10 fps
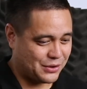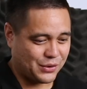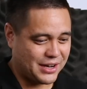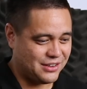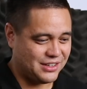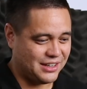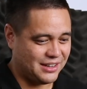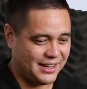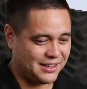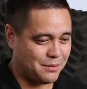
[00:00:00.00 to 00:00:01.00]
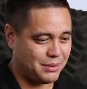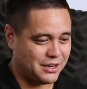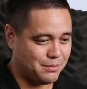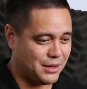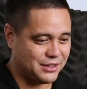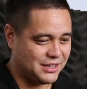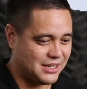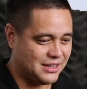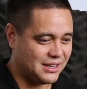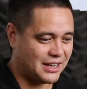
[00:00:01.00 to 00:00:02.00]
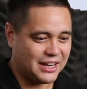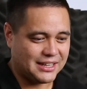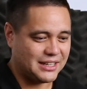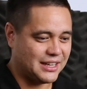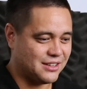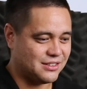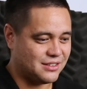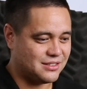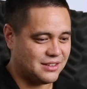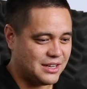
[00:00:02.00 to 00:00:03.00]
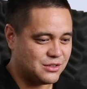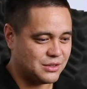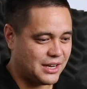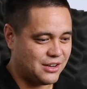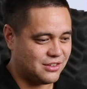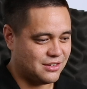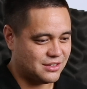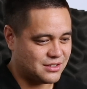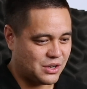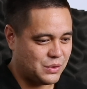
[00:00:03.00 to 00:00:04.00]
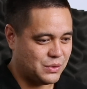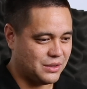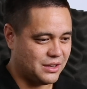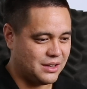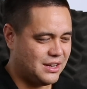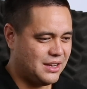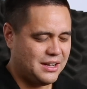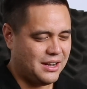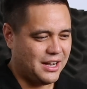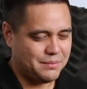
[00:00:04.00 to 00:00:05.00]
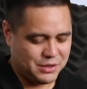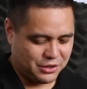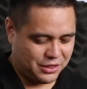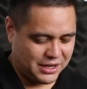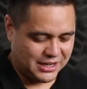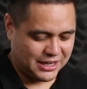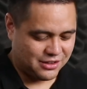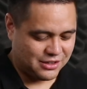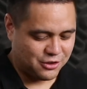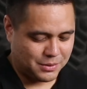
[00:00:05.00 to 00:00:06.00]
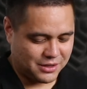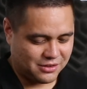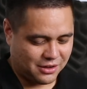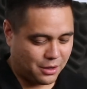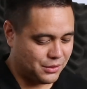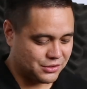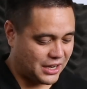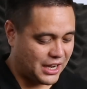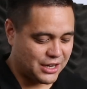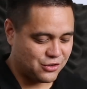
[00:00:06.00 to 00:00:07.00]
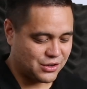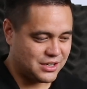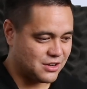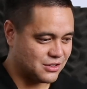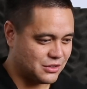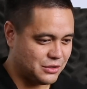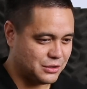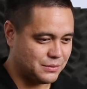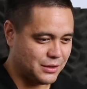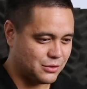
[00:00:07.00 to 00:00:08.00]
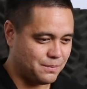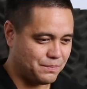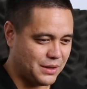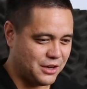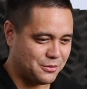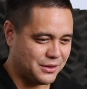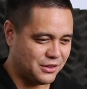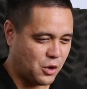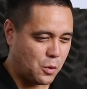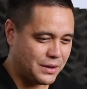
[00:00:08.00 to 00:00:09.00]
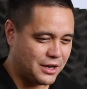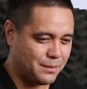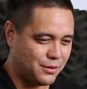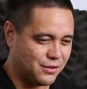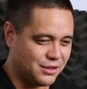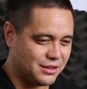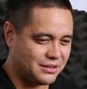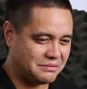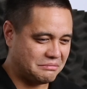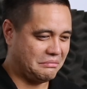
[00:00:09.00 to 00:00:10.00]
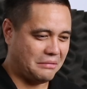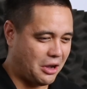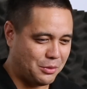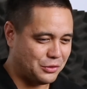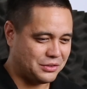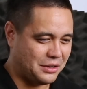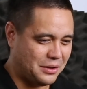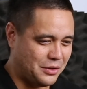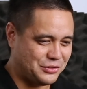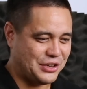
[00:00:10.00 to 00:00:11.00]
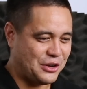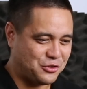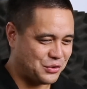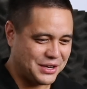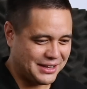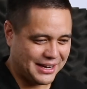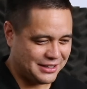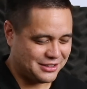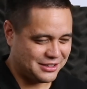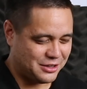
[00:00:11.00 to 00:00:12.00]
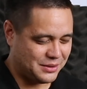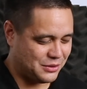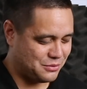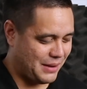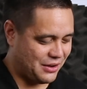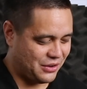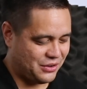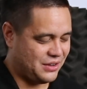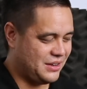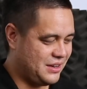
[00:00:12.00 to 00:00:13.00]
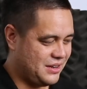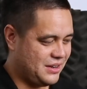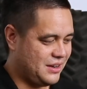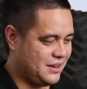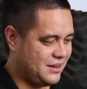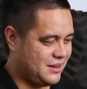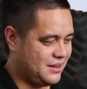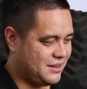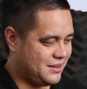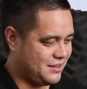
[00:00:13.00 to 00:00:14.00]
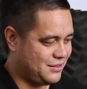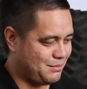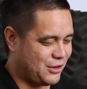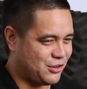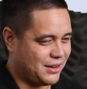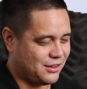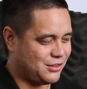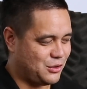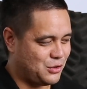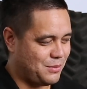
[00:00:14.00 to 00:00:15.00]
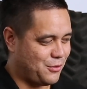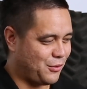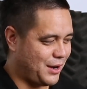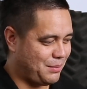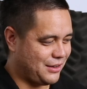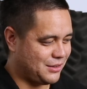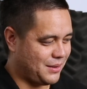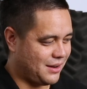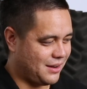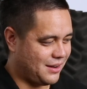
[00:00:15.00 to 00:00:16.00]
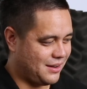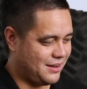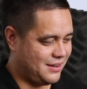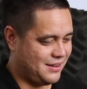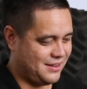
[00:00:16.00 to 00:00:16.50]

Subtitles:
crazy, like the playability, the cleanliness, the intonation, the tone, the thinking that this instrument's almost 100 years old. This instrument has opened up over the almost century that it was made ago. Make sure it's in tune before I play something.